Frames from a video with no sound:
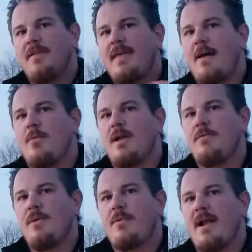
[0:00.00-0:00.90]
That
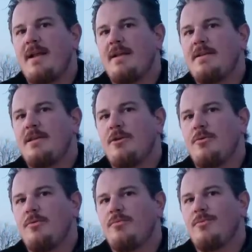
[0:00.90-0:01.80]
one we ran
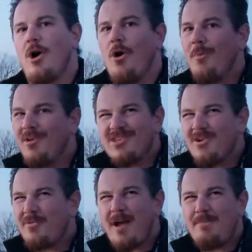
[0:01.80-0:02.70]
into almost
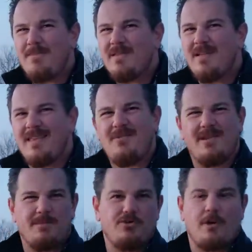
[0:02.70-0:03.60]
no problems. Yeah. I think we
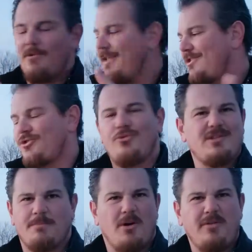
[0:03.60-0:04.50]
had some trouble getting the
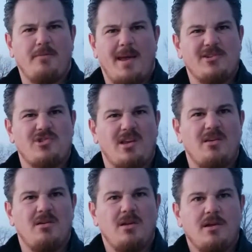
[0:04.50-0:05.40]
screws in both of them actually,
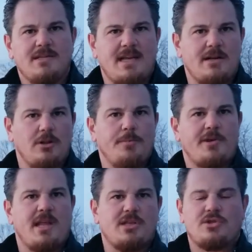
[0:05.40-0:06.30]
because I had to
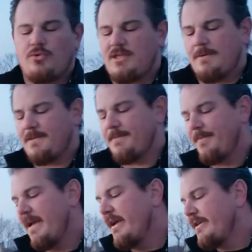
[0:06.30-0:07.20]
lubricate the screw tips.
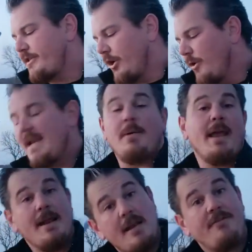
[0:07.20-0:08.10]
Yeah. So
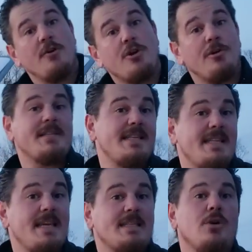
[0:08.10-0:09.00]
anyway, and if you're curious to
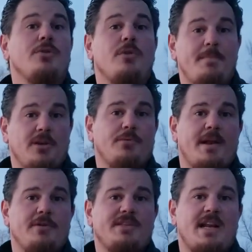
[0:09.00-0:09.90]
see us go through the build
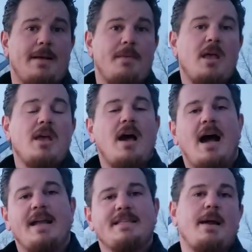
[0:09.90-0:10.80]
radio setup,
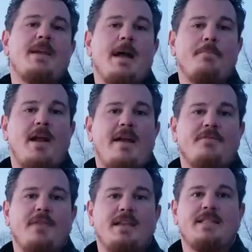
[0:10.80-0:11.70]
it's coming up right
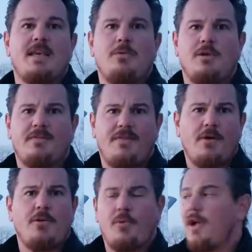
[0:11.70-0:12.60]
after this. It was
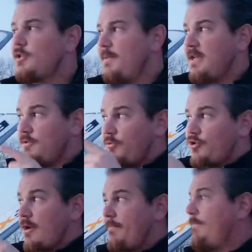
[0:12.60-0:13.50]
very rushed because we were
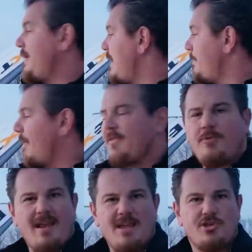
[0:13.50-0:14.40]
trying to beat
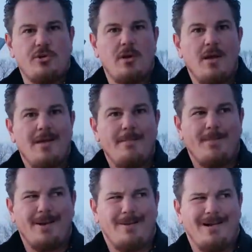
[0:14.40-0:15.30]
Mother Nature,
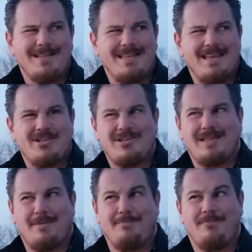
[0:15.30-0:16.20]
but honestly, it took
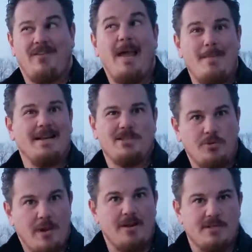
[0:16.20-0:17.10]
us like 5 minutes to
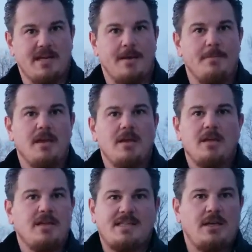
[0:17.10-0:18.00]
do radio setup.
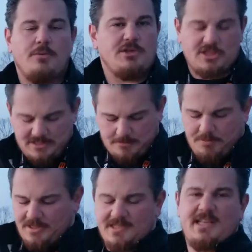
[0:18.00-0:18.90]
Right. Because it was just
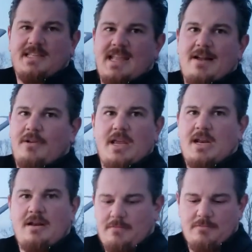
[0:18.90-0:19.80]
put the sticks down and
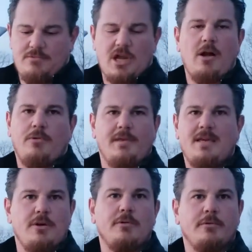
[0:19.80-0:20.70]
in and toggle the
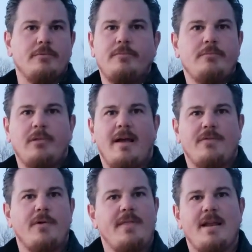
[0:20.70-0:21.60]
gear
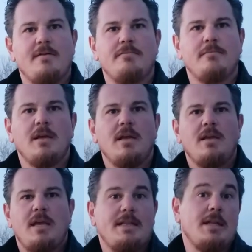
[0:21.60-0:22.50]
lever, and then
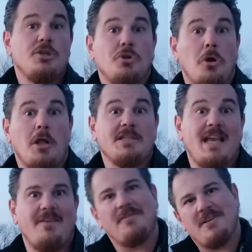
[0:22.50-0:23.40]
it didn't turn on
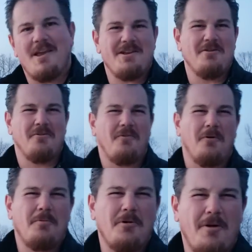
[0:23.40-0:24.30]
safe. So you had to go into
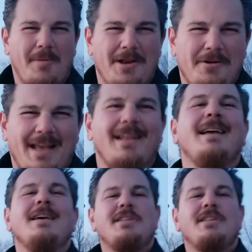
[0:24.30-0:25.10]
forward programming to do it.